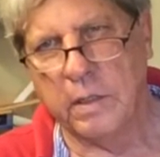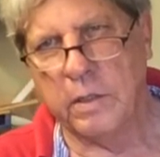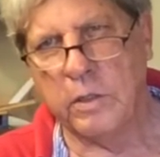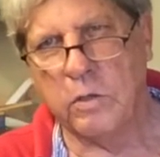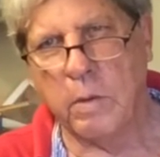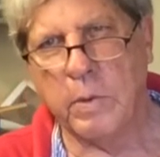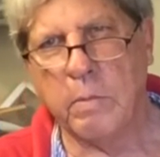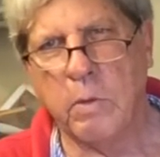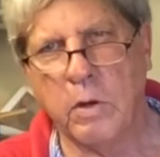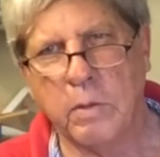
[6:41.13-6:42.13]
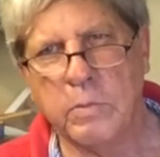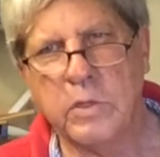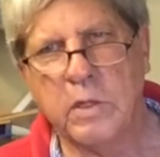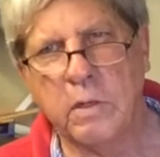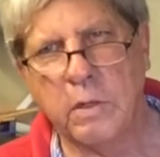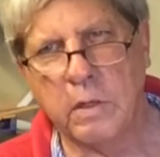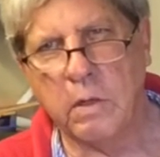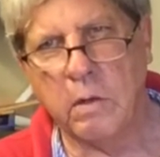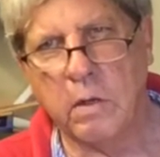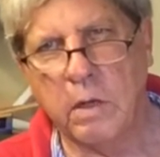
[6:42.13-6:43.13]
the top and bottom sill on
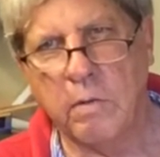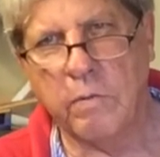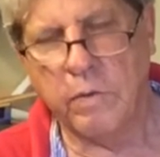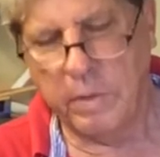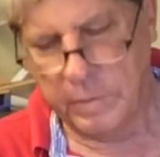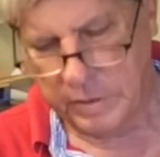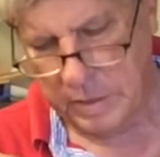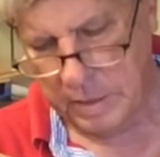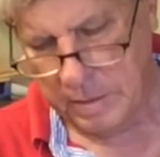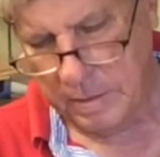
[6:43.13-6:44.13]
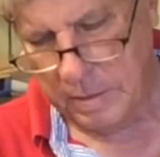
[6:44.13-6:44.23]
the gun frame as yet.